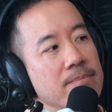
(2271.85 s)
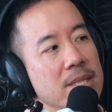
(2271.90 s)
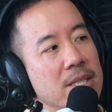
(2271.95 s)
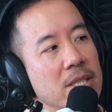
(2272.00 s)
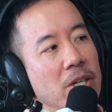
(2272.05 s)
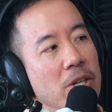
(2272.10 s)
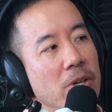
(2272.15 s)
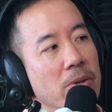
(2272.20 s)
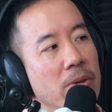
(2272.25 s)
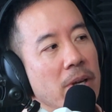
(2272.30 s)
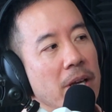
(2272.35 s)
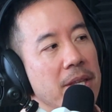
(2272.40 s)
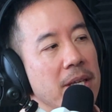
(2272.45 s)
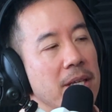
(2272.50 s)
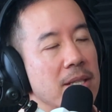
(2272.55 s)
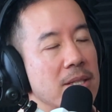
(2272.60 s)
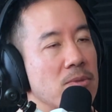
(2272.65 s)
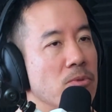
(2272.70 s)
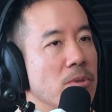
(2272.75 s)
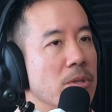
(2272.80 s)
So I
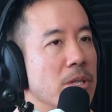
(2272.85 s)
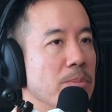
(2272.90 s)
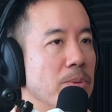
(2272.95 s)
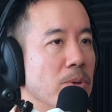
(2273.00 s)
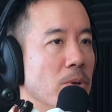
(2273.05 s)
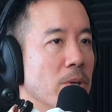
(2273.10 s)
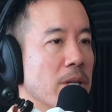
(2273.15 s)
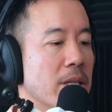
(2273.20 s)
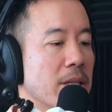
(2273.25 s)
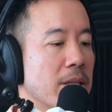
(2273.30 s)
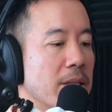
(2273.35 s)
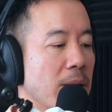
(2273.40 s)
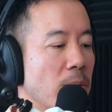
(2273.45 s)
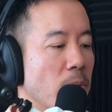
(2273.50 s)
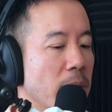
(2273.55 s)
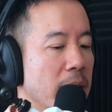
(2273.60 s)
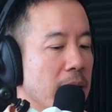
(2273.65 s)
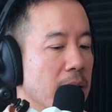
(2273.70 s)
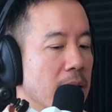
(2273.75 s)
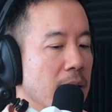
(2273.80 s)
think it's really important
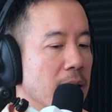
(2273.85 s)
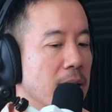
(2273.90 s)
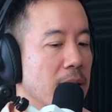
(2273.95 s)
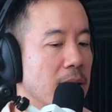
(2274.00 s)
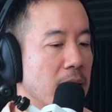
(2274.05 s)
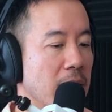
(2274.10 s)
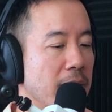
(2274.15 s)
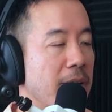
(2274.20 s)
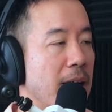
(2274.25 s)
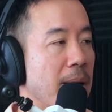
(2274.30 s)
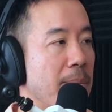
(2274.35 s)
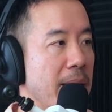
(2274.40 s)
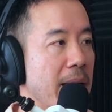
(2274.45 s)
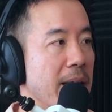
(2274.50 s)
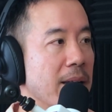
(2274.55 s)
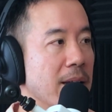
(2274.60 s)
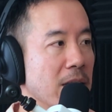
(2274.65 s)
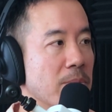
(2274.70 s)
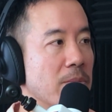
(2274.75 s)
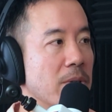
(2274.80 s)
that we give up
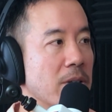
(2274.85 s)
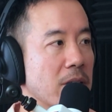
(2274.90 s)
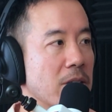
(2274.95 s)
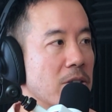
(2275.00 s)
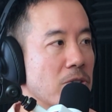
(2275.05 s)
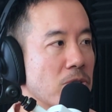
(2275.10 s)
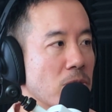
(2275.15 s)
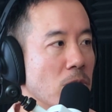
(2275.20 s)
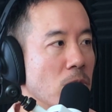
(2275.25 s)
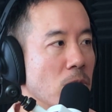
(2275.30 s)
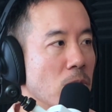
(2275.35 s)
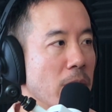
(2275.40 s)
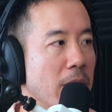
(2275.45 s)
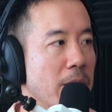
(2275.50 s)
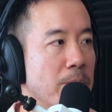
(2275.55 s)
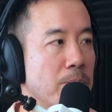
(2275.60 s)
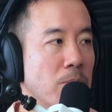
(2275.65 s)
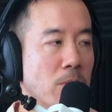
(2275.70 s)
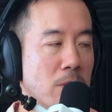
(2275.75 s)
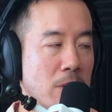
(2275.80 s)
that element of control
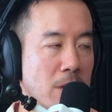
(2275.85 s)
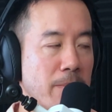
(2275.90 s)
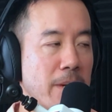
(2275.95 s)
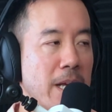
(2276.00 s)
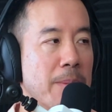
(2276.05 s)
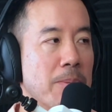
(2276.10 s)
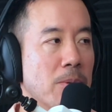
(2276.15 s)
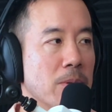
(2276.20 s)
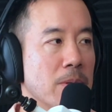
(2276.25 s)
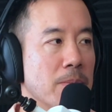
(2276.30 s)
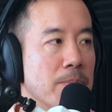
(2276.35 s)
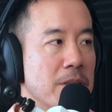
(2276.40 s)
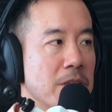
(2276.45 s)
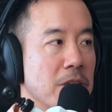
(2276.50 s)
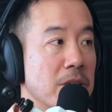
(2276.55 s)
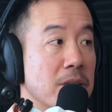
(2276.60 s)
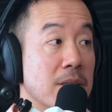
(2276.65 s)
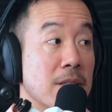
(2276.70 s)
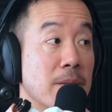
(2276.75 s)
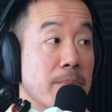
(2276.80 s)
and put the people in
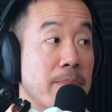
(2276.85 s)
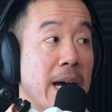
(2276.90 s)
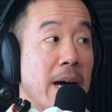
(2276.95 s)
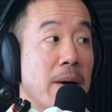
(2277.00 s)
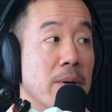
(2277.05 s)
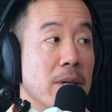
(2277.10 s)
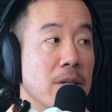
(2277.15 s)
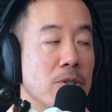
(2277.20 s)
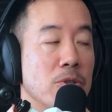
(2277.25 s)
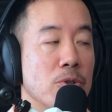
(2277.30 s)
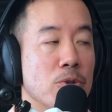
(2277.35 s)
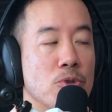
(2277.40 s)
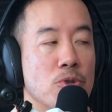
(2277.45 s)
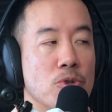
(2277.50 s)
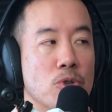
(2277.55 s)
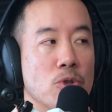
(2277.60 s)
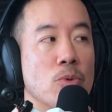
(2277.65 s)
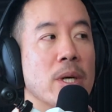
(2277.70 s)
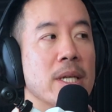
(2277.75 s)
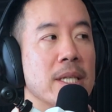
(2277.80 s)
positions of power who
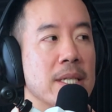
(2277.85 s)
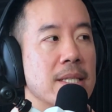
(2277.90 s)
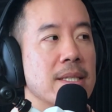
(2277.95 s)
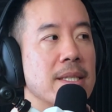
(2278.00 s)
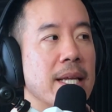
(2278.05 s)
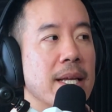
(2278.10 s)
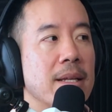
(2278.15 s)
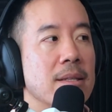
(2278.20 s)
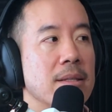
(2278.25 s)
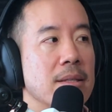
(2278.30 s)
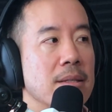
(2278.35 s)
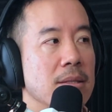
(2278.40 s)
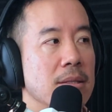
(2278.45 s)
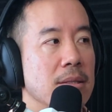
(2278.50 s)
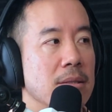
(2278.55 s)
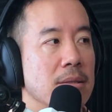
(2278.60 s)
do understand.